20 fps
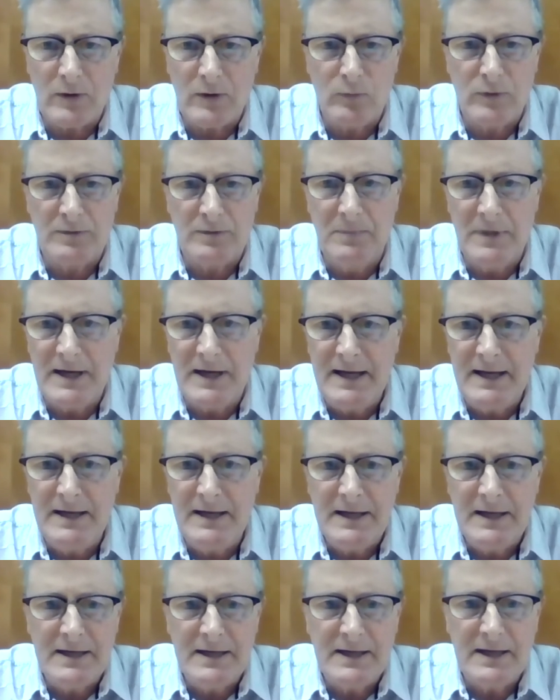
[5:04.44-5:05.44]
it would mean
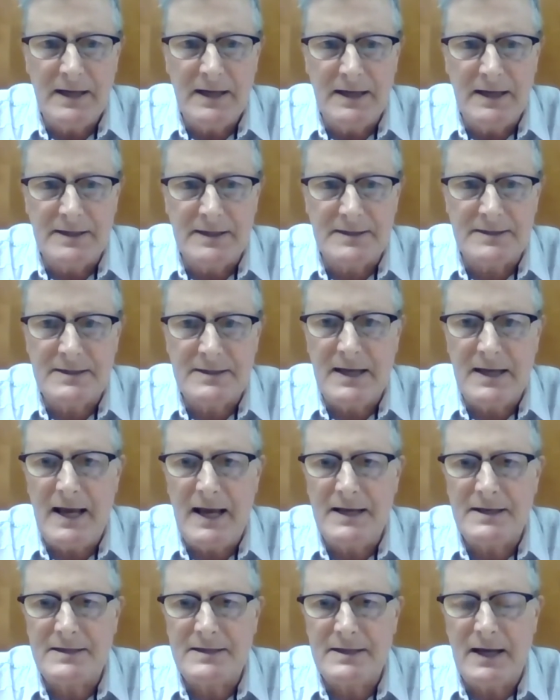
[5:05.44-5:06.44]
is
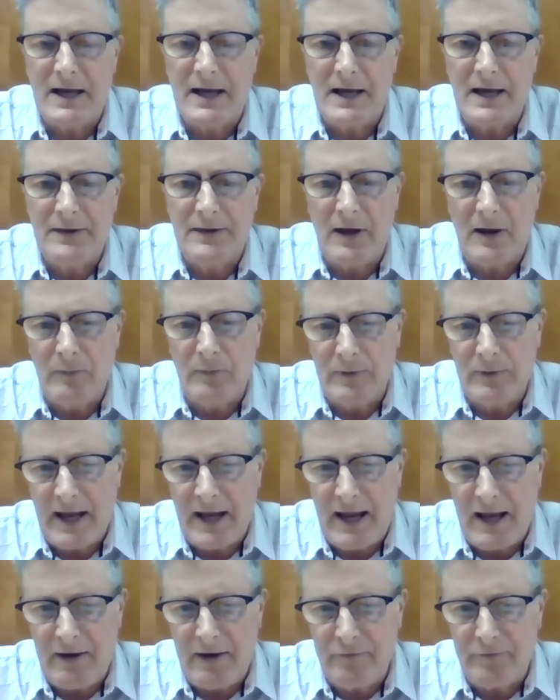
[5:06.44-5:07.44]
that they would
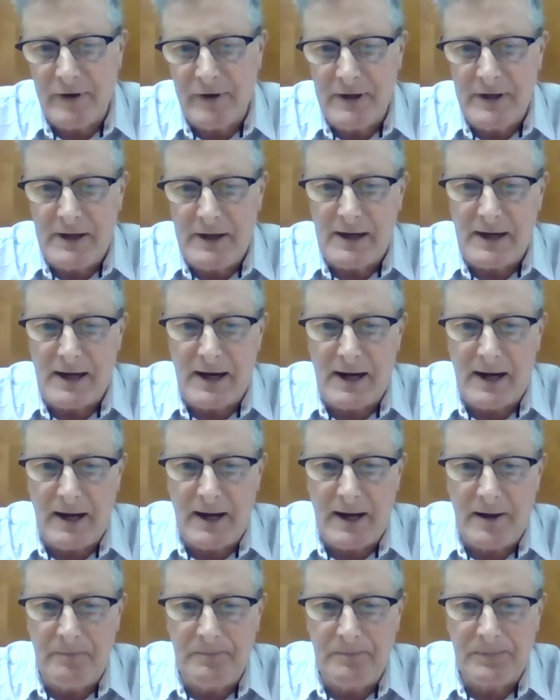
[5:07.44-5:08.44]
have
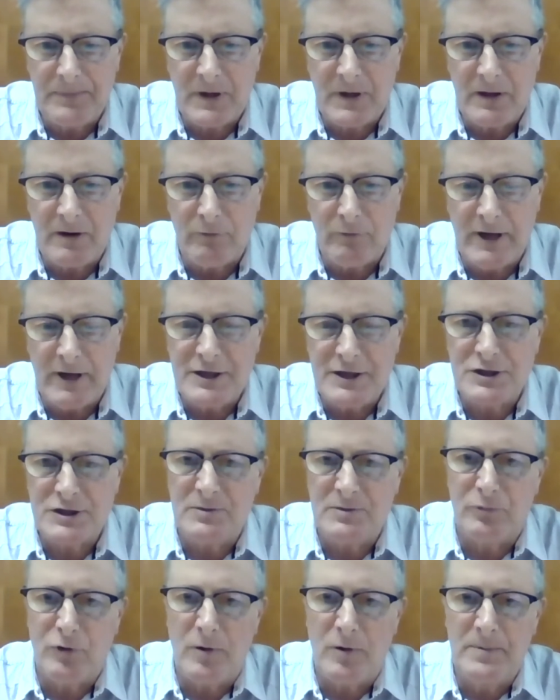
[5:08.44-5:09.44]
a
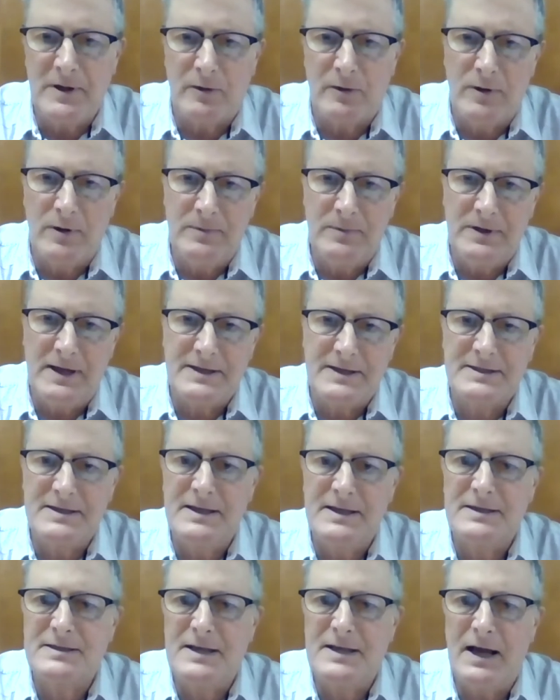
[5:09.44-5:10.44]
relationship property agreement that
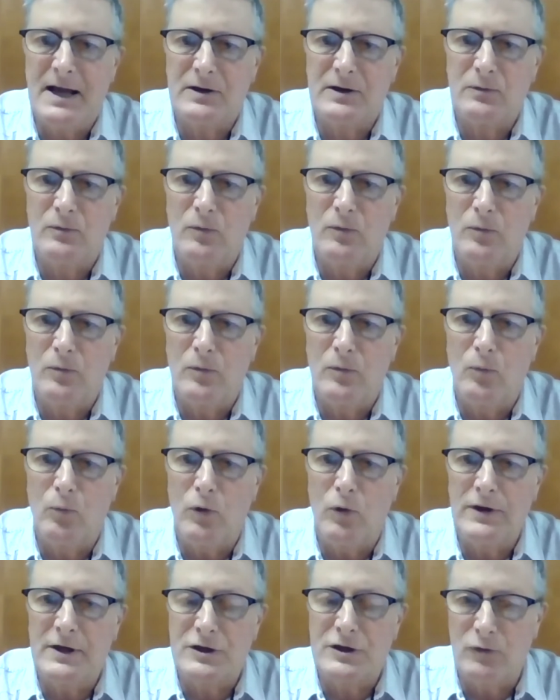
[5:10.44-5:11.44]
sets out
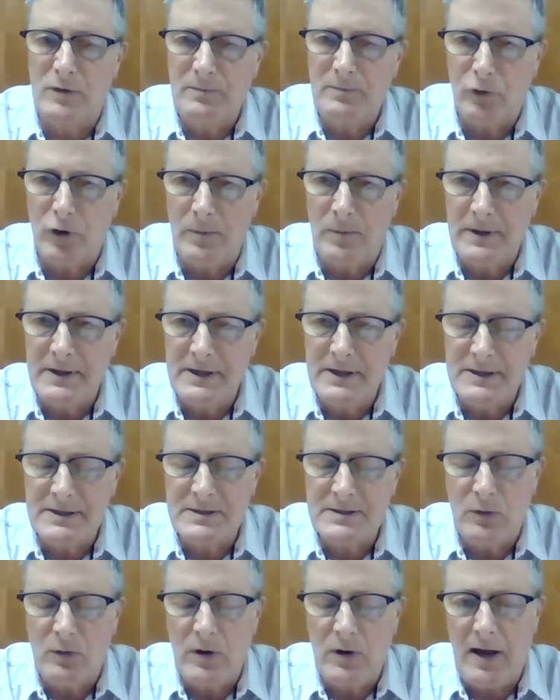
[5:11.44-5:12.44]
what their joint property
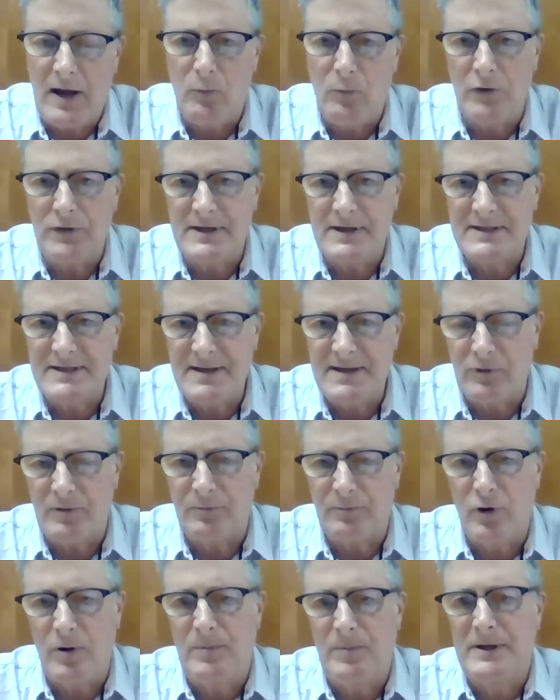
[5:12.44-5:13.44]
is and what their separate
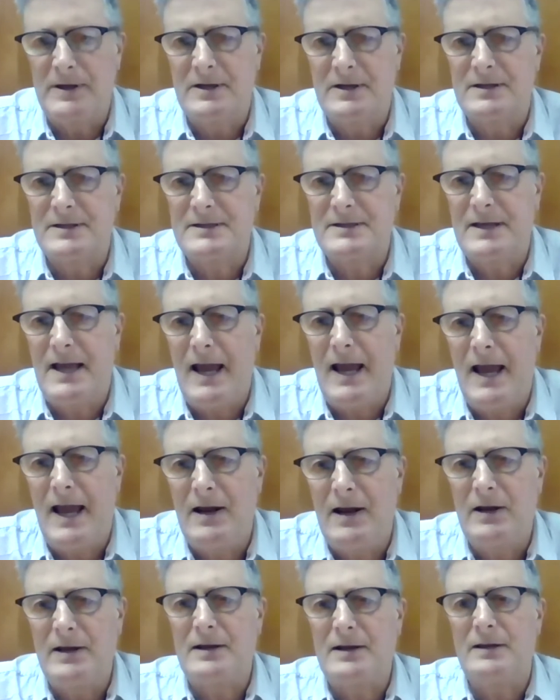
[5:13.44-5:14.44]
property is.
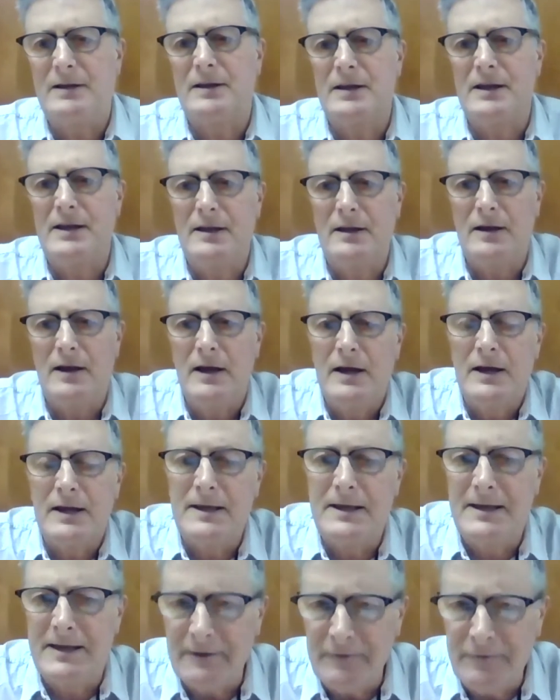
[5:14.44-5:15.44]
And the
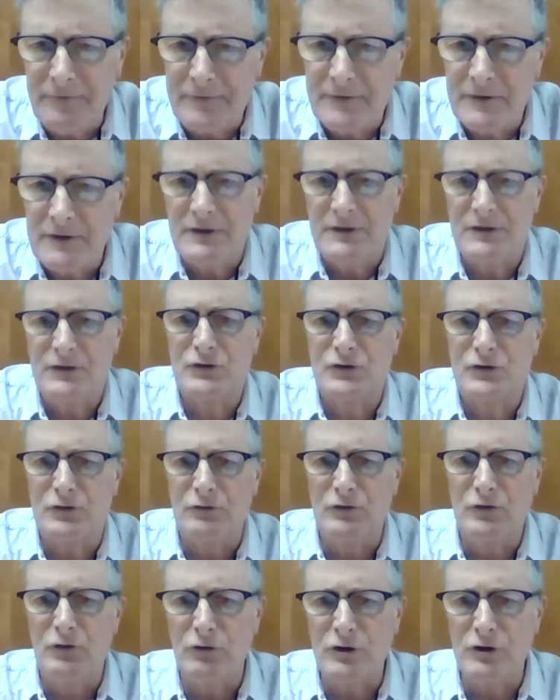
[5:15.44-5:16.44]
gift to
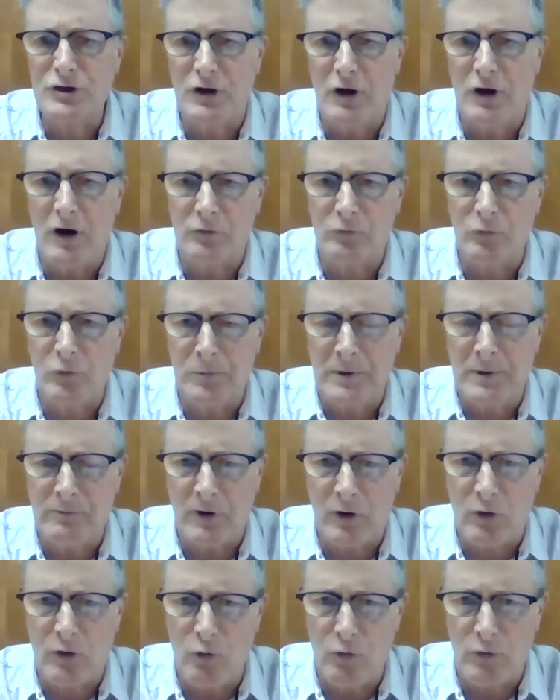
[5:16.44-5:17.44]
your child will be
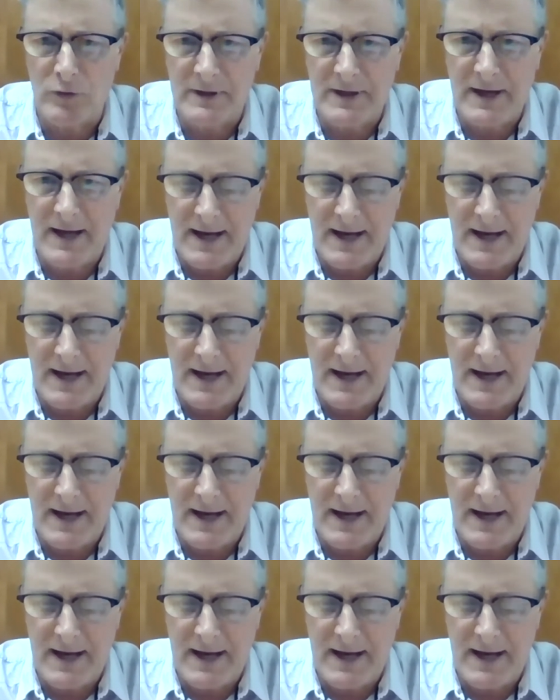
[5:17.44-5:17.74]
recorded